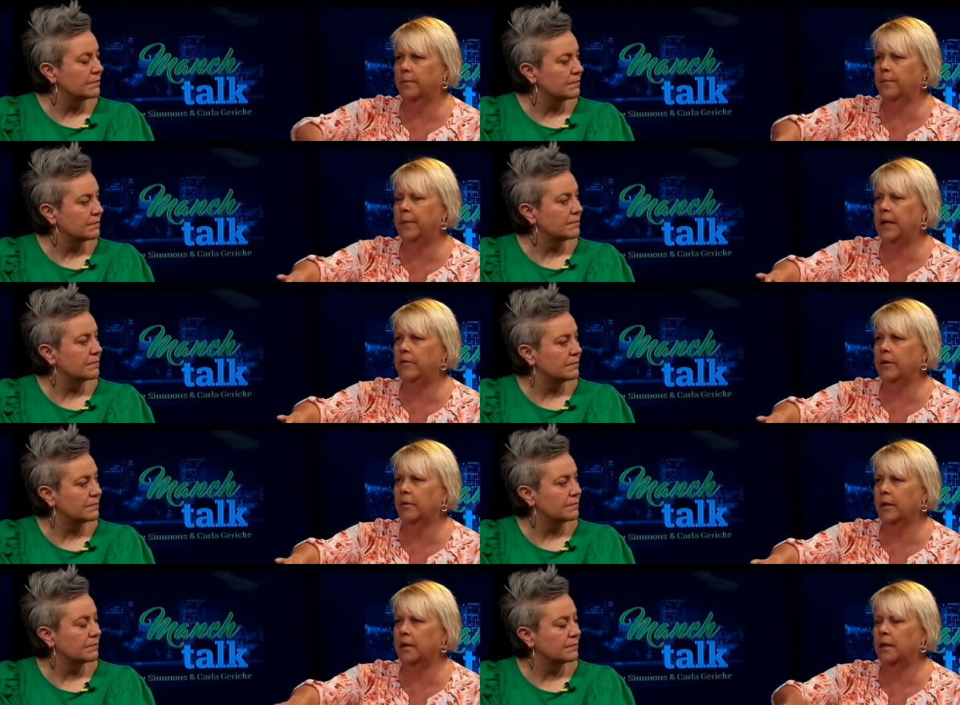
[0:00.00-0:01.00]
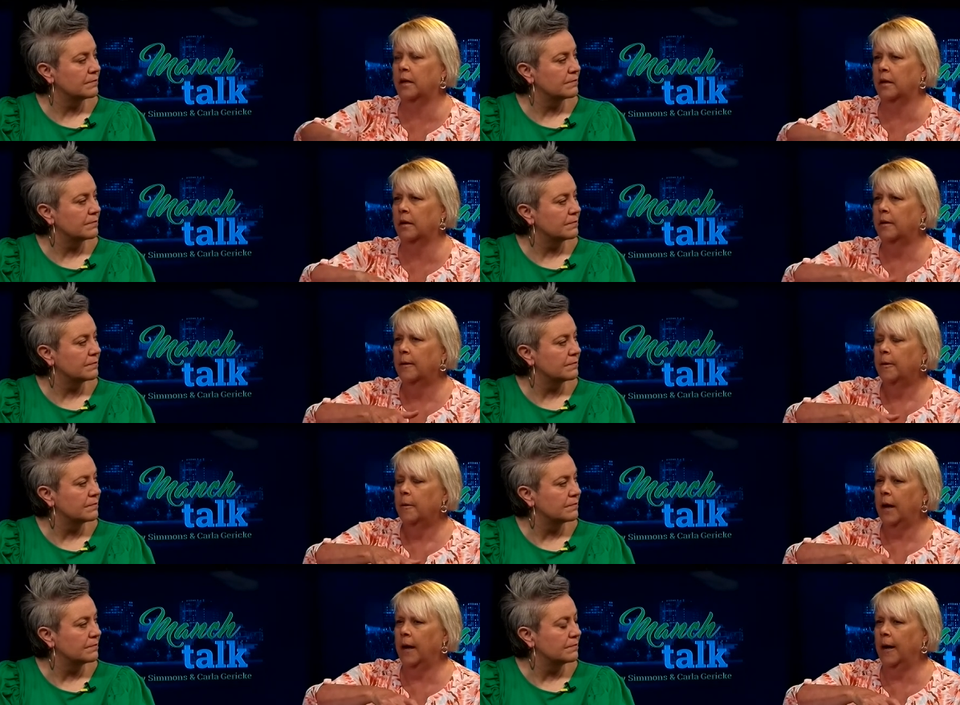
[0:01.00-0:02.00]
Speaker 1: paving right there
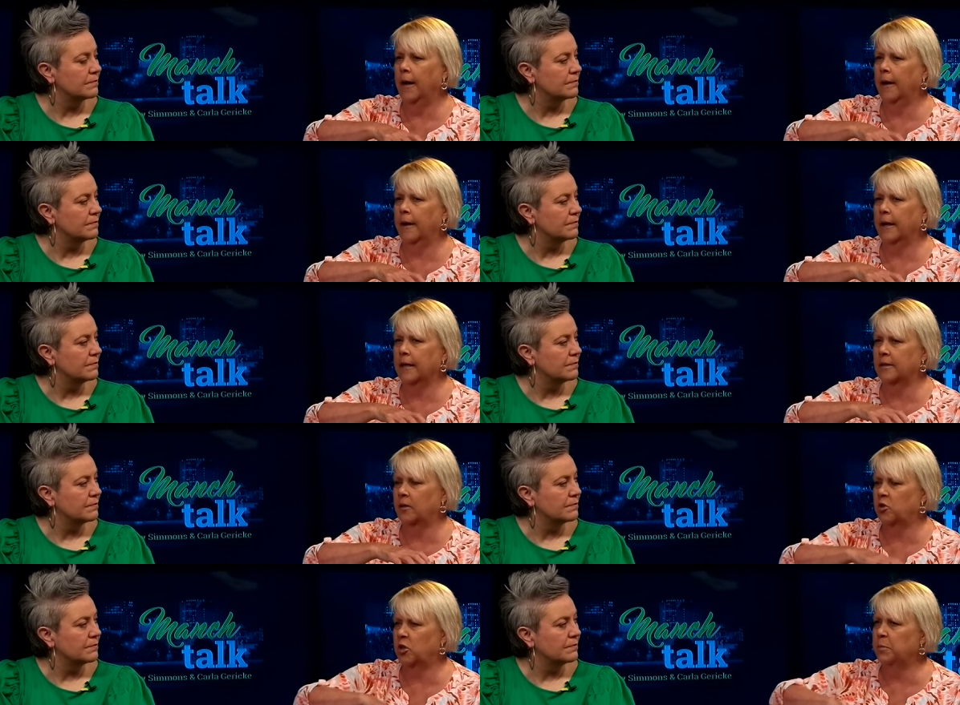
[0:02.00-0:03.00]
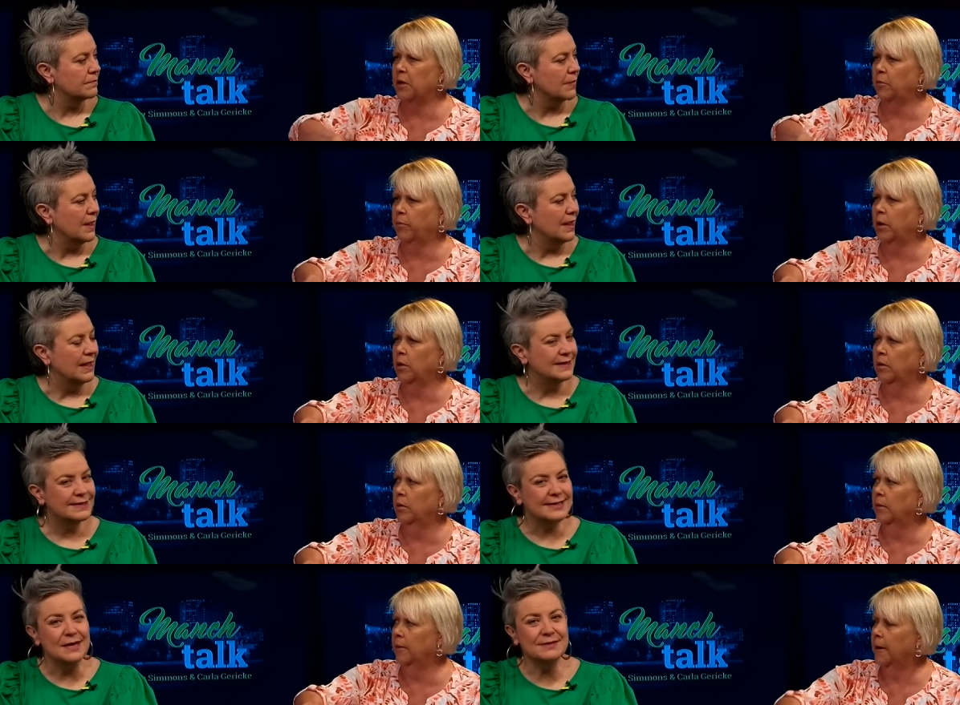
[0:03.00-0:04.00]
on I guess that's Smith
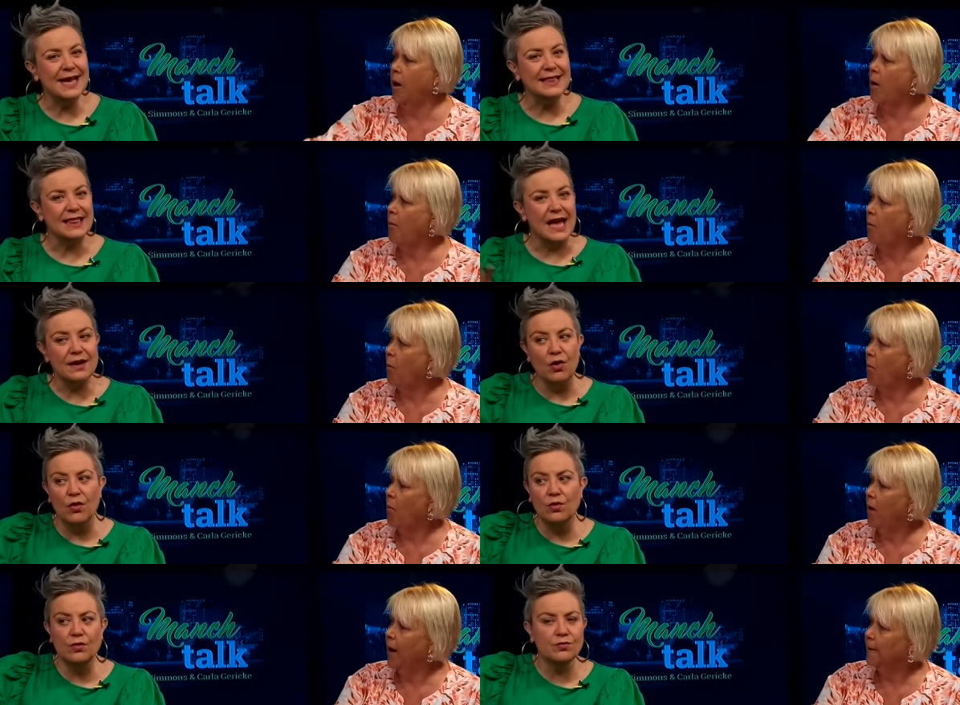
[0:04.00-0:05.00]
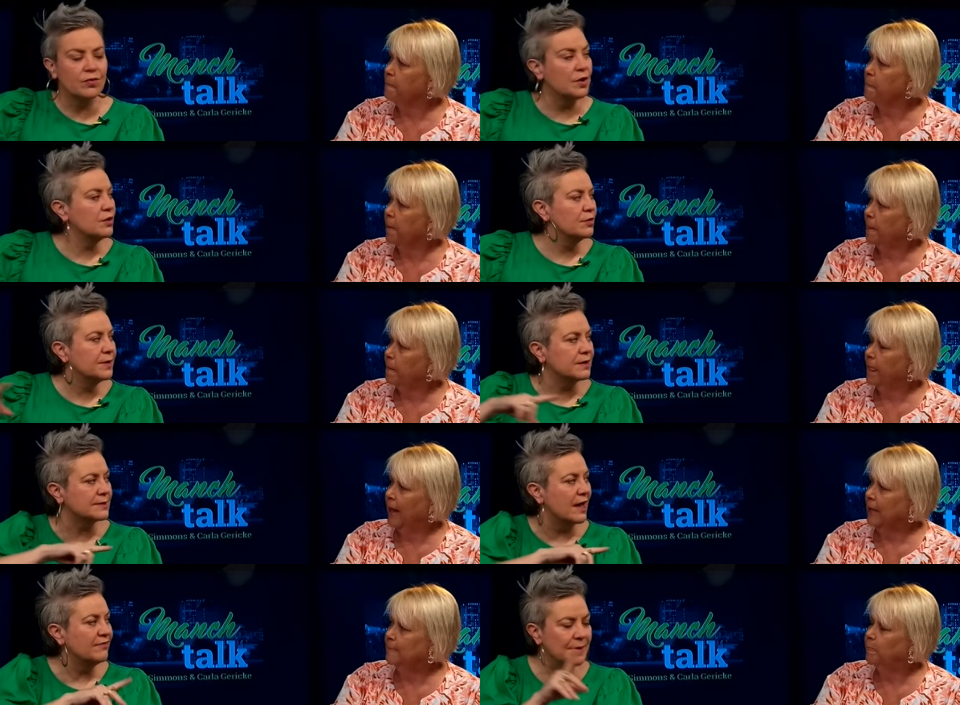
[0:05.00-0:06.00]
Road. Seems like
Speaker 2: that whole road because
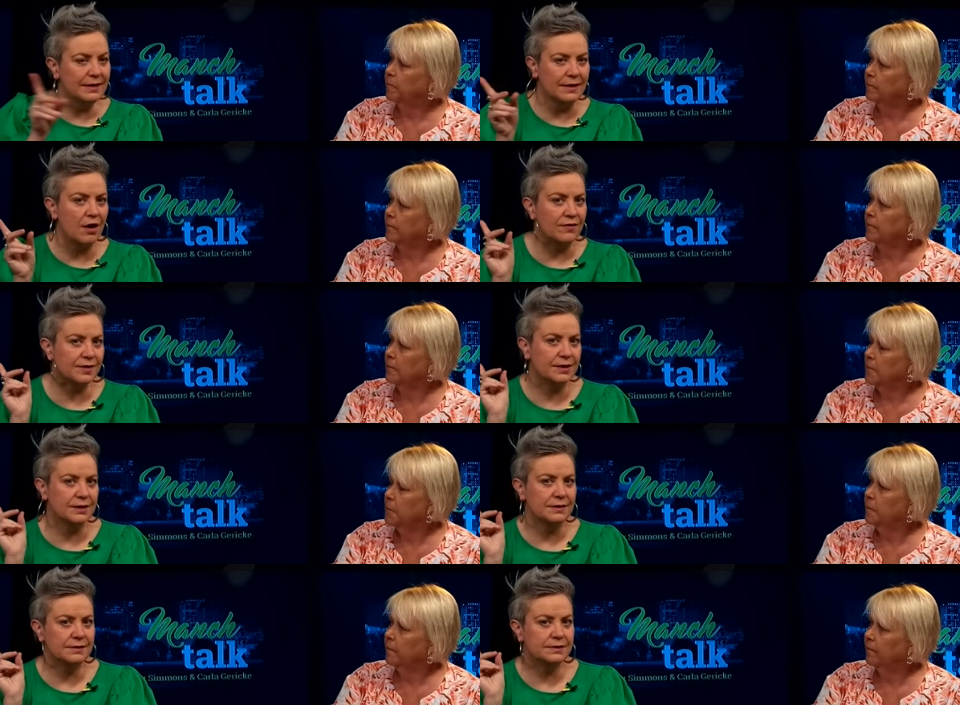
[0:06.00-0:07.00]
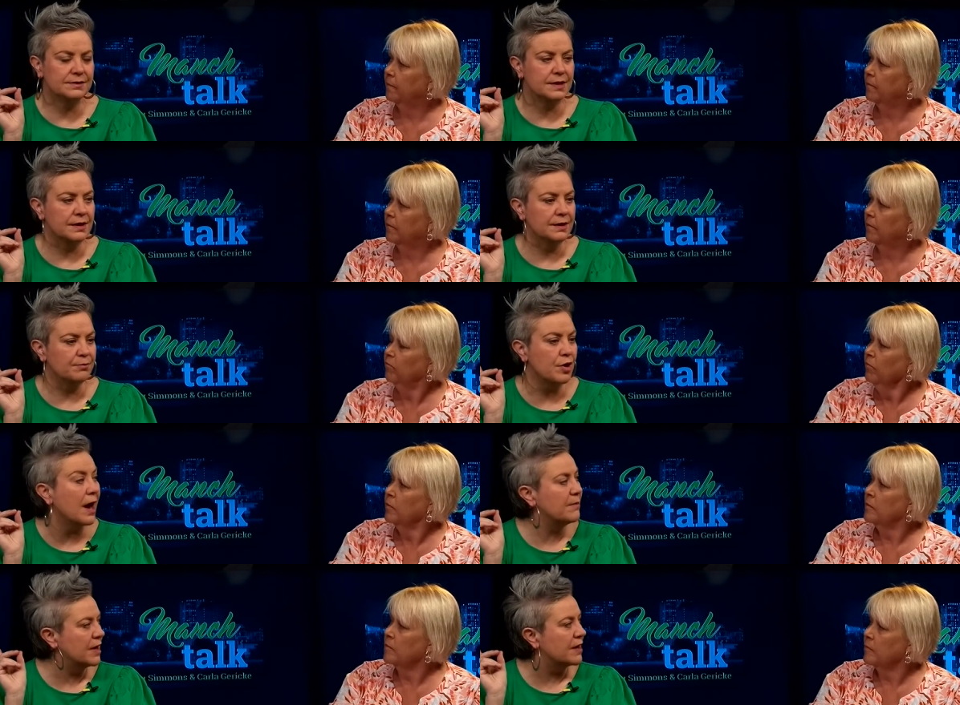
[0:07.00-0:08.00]
I've been over the the
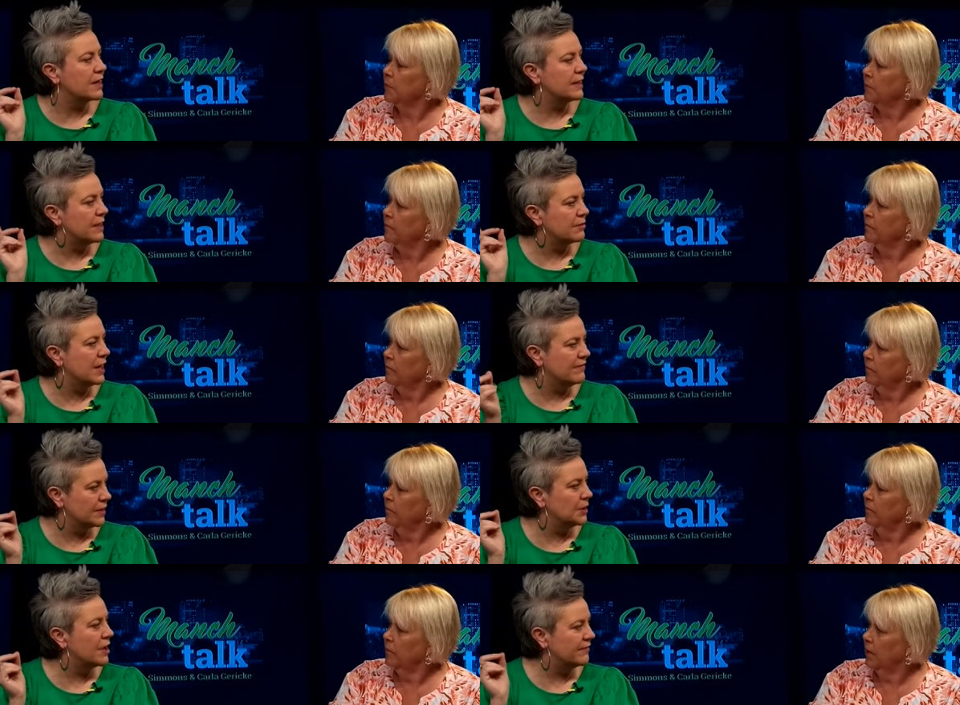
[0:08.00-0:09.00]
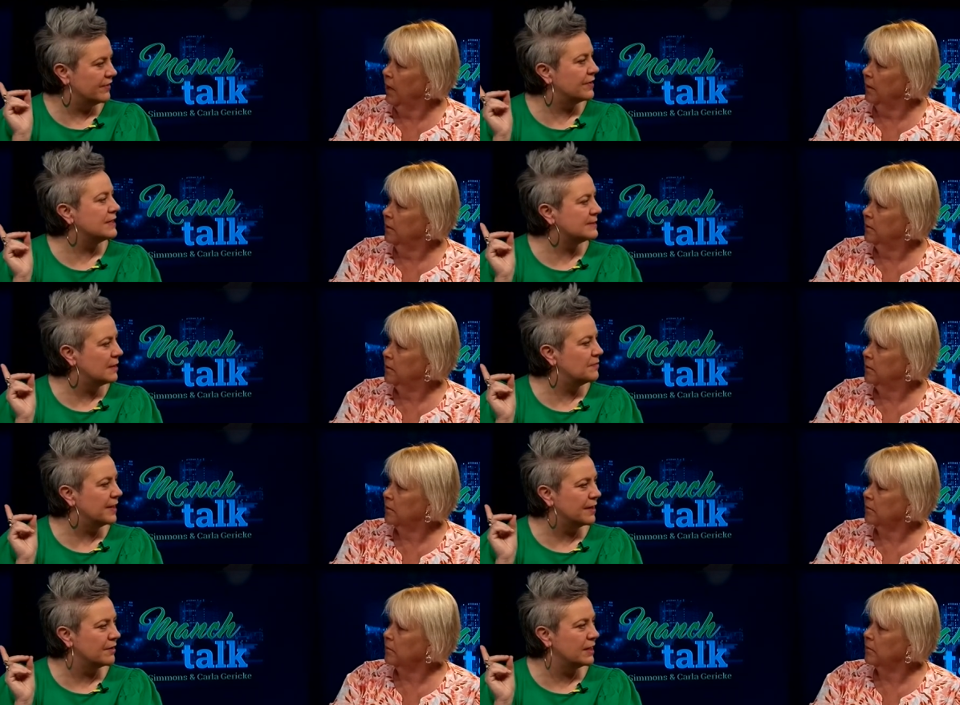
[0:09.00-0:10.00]
primary, they were having a lot of yeah. events up
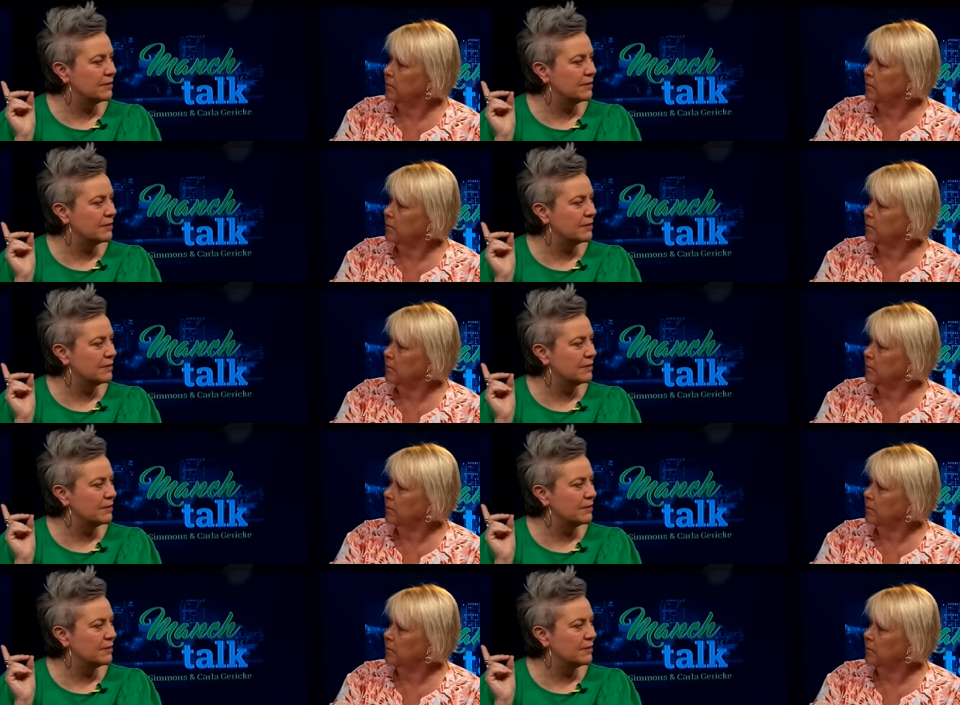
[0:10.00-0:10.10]
there, and it